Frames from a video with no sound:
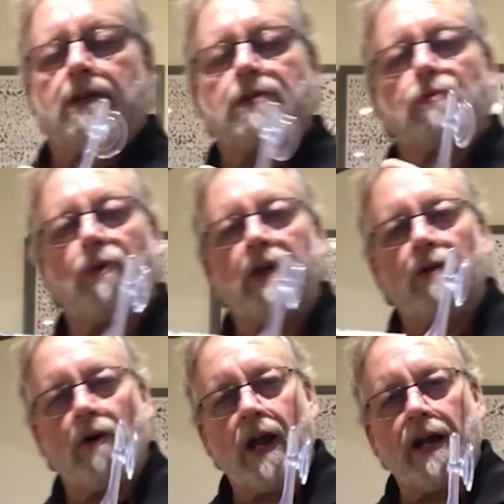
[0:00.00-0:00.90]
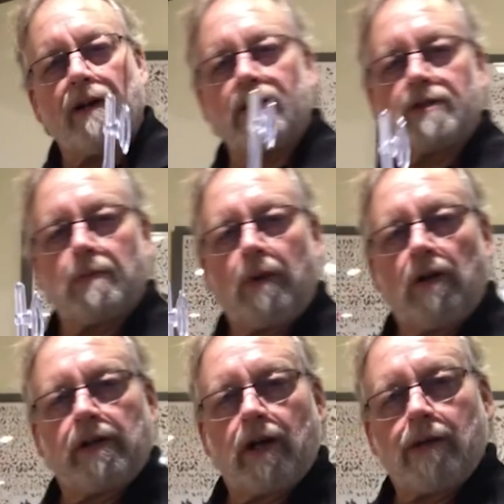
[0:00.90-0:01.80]
This window hanger, is a
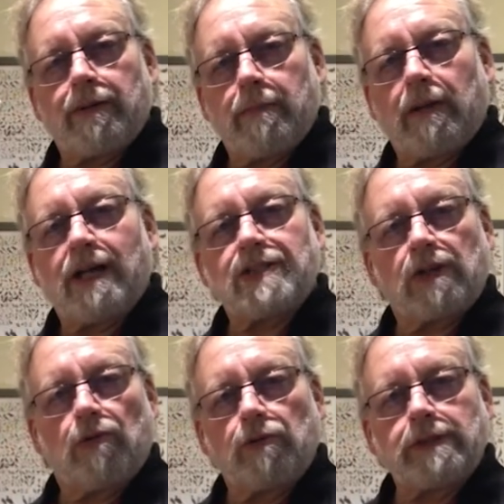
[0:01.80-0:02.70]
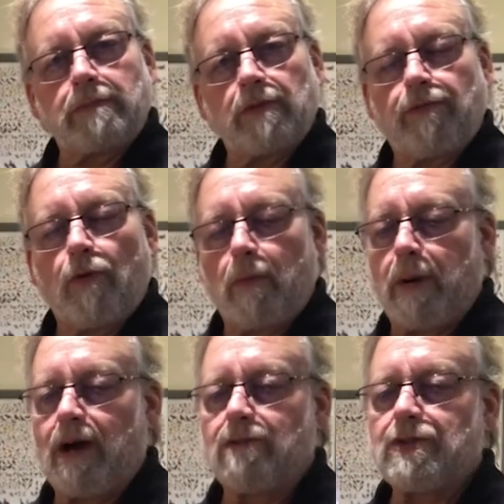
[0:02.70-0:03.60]
polycarbonate plastic, holds up to four
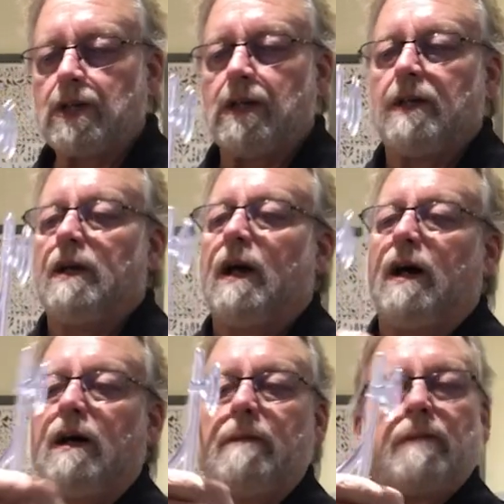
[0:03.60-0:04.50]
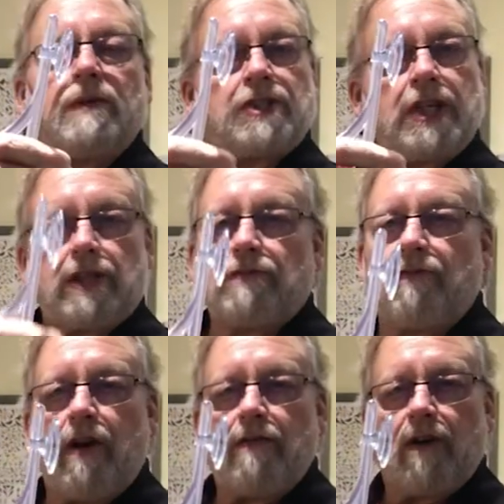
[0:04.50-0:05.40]
pounds. Um, sticks
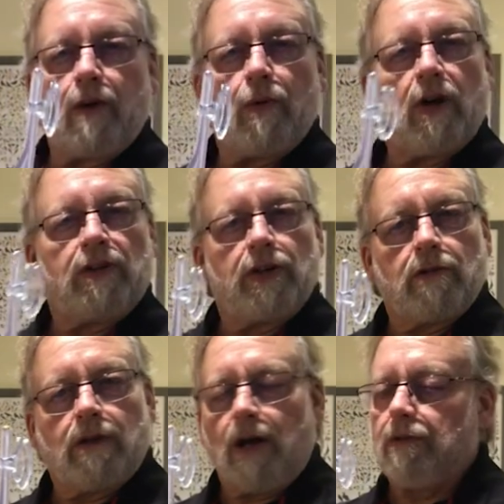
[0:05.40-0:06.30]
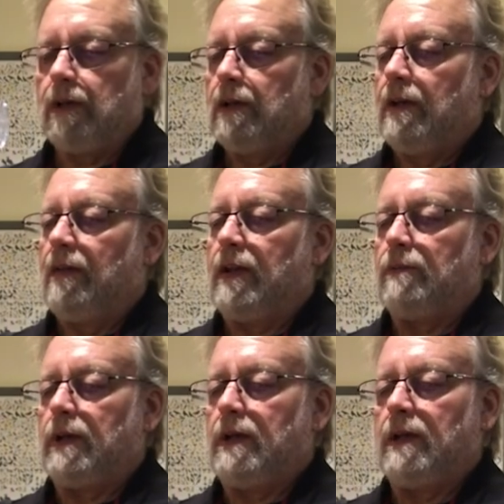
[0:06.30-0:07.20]
very, very well year round. And then
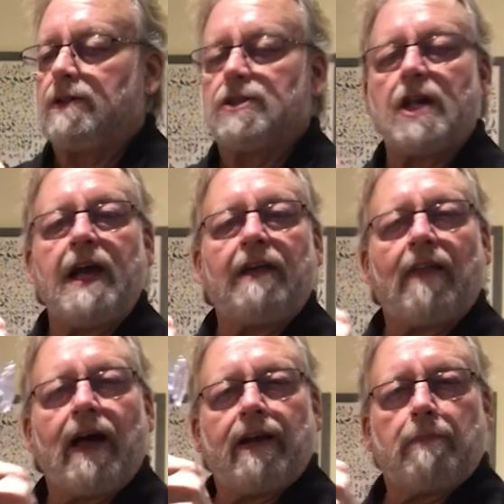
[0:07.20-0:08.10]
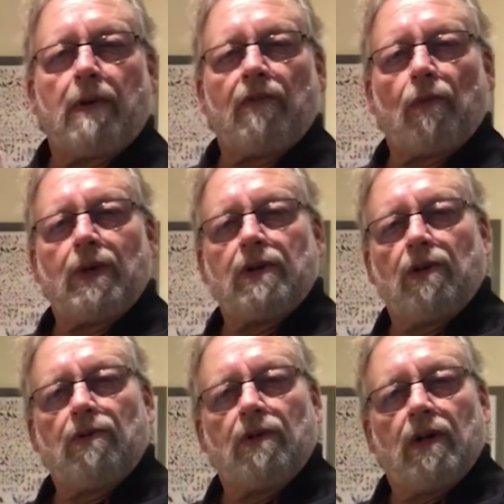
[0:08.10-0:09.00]
we just hang that up on the
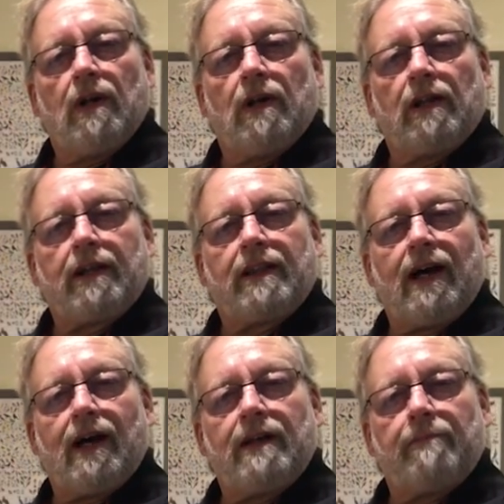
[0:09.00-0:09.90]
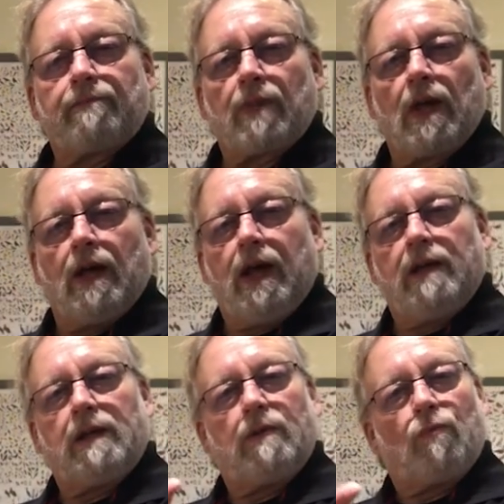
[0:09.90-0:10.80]
window like that.
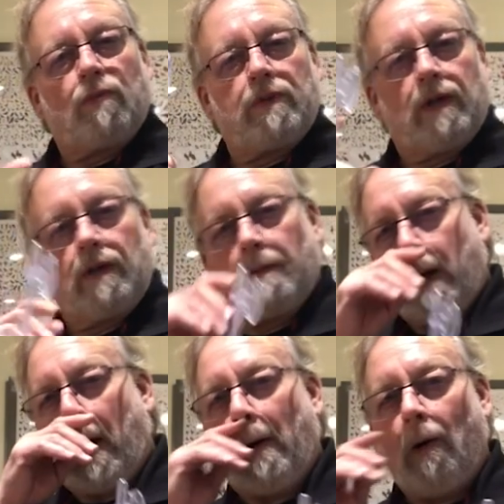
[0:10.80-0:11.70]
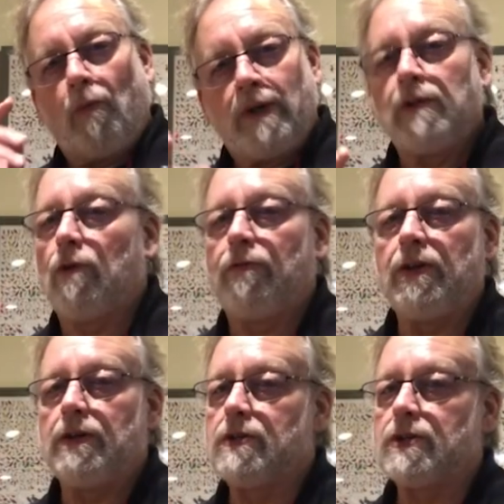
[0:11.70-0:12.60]
And uh, all window
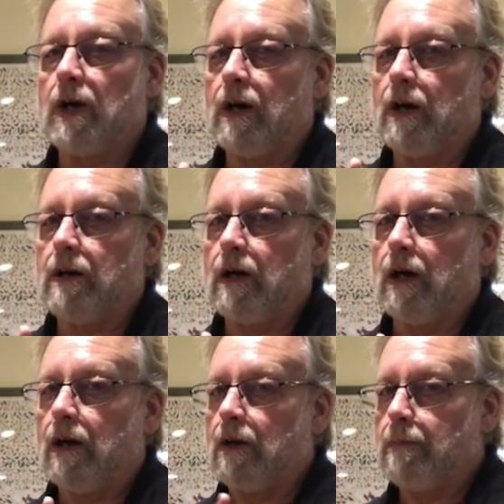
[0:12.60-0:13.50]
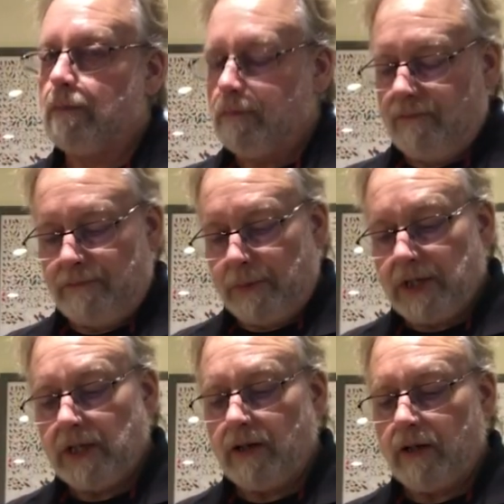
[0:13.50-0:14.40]
feeders are, are
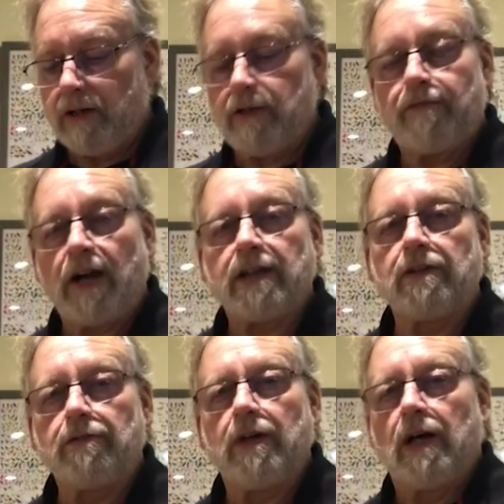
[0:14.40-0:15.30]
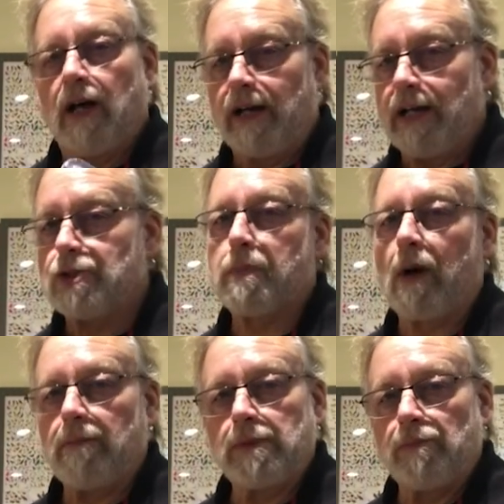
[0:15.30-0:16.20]
particularly effective against
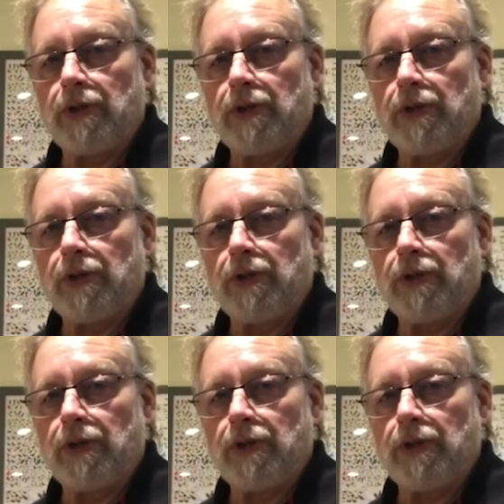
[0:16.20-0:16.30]
problem